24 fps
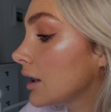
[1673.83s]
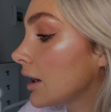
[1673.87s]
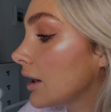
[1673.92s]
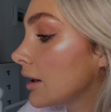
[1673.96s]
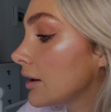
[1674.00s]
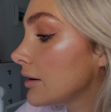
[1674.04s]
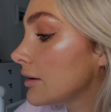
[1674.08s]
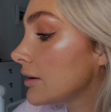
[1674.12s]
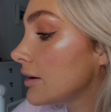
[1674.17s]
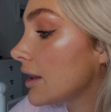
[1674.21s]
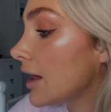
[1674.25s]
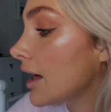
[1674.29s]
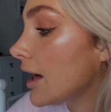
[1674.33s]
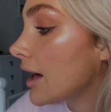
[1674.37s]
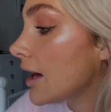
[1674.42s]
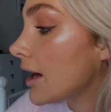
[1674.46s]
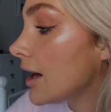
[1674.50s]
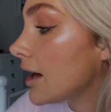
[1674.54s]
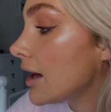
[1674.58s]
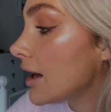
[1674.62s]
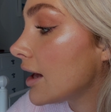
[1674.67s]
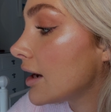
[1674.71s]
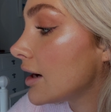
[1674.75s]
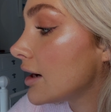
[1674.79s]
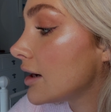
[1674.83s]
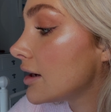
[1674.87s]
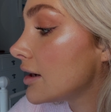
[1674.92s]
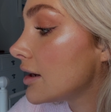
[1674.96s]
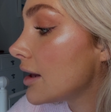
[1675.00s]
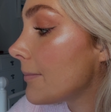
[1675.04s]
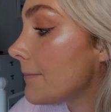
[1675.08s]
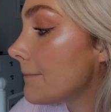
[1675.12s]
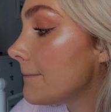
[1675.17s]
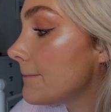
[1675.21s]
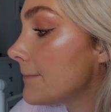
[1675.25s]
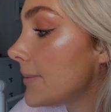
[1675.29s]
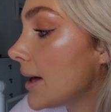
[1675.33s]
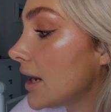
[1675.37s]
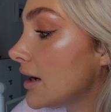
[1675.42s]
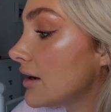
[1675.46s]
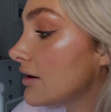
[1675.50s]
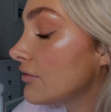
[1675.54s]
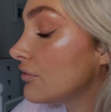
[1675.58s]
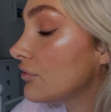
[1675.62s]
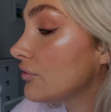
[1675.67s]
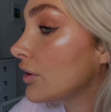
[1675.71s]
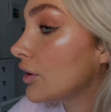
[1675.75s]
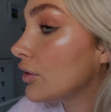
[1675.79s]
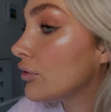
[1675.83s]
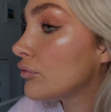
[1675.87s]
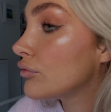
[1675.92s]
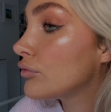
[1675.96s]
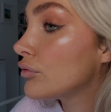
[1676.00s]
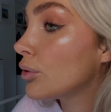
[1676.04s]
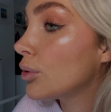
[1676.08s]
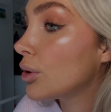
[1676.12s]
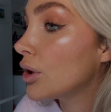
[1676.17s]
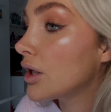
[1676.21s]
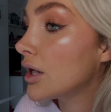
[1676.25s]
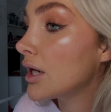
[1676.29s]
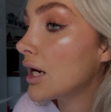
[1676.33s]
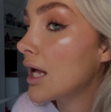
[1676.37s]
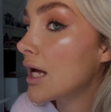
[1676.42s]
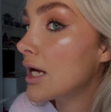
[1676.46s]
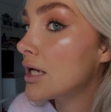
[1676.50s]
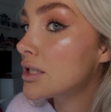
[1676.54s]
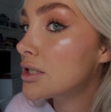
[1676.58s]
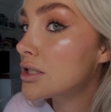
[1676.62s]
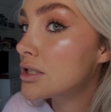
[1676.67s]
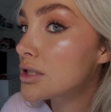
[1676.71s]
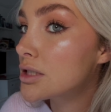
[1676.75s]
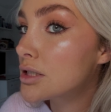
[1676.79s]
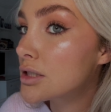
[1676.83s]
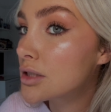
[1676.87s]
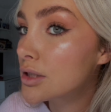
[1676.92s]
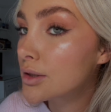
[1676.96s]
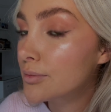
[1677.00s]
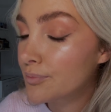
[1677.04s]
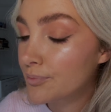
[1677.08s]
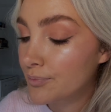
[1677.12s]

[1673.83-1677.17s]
And then the Benefit Roller Lash.